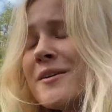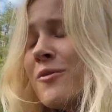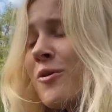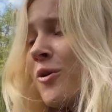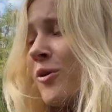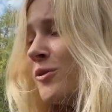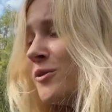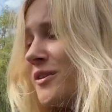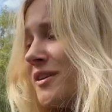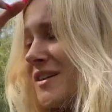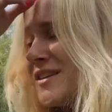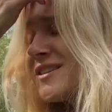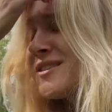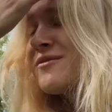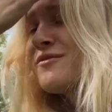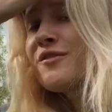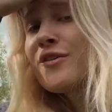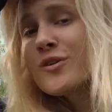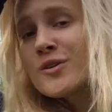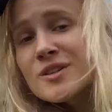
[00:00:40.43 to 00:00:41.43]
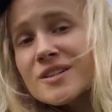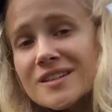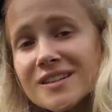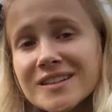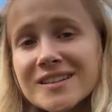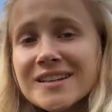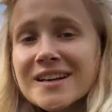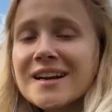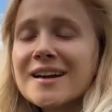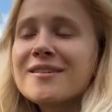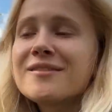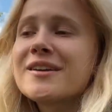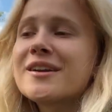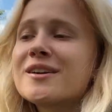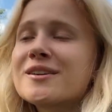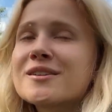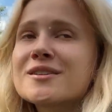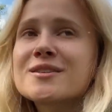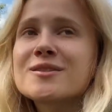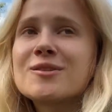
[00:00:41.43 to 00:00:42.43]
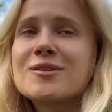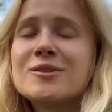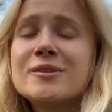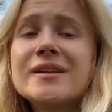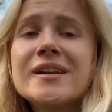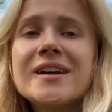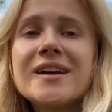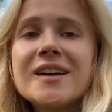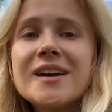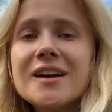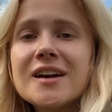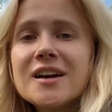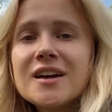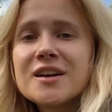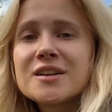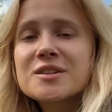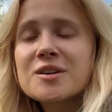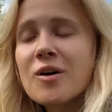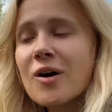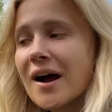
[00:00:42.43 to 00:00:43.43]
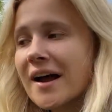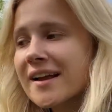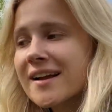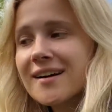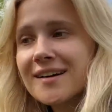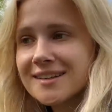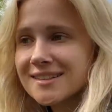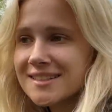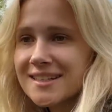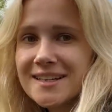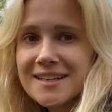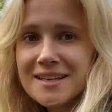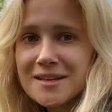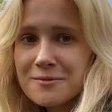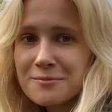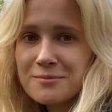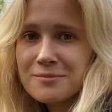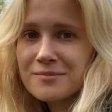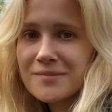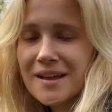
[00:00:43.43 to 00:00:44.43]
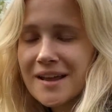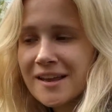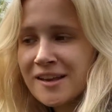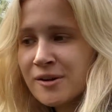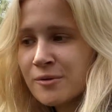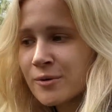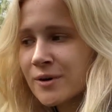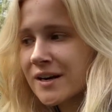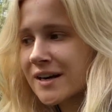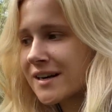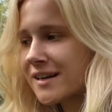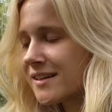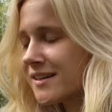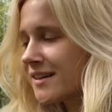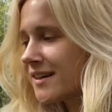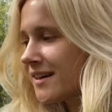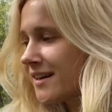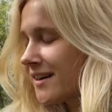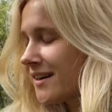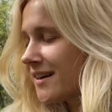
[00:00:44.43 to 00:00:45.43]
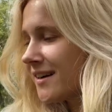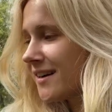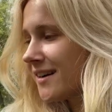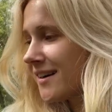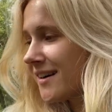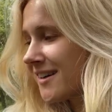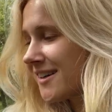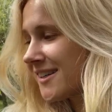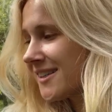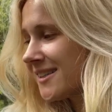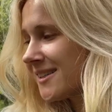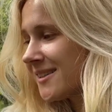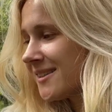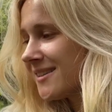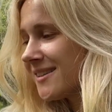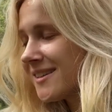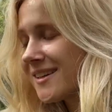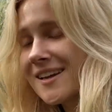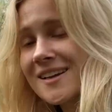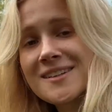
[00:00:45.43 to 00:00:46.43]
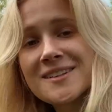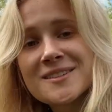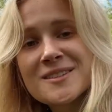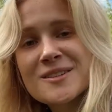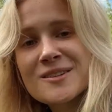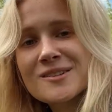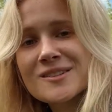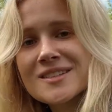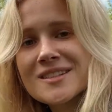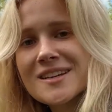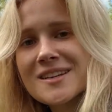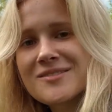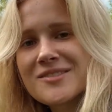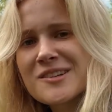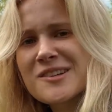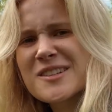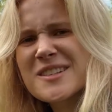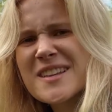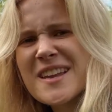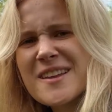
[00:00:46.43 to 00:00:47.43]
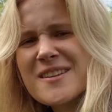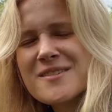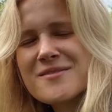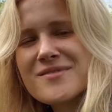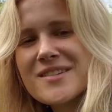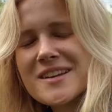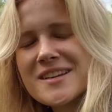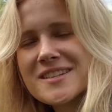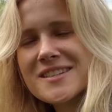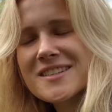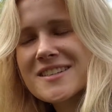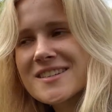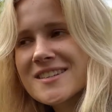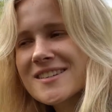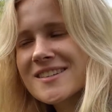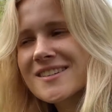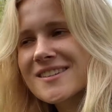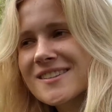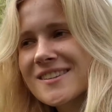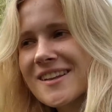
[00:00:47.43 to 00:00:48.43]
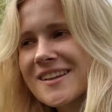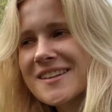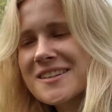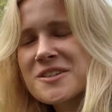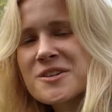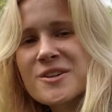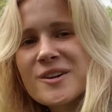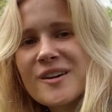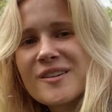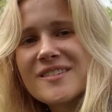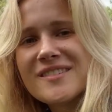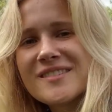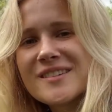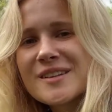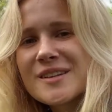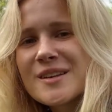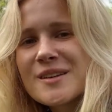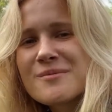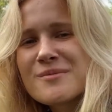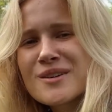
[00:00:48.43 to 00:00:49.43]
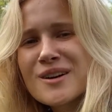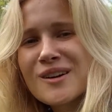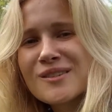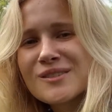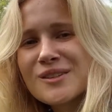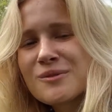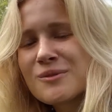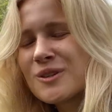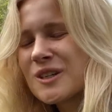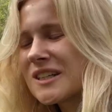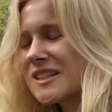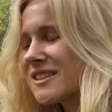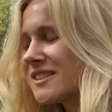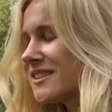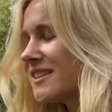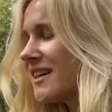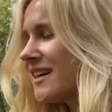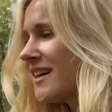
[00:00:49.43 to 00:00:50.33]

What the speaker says: old, he's 13 and a half years old, so I can't take him anywhere. And it's so sad because can you imagine like traveling with him around the world?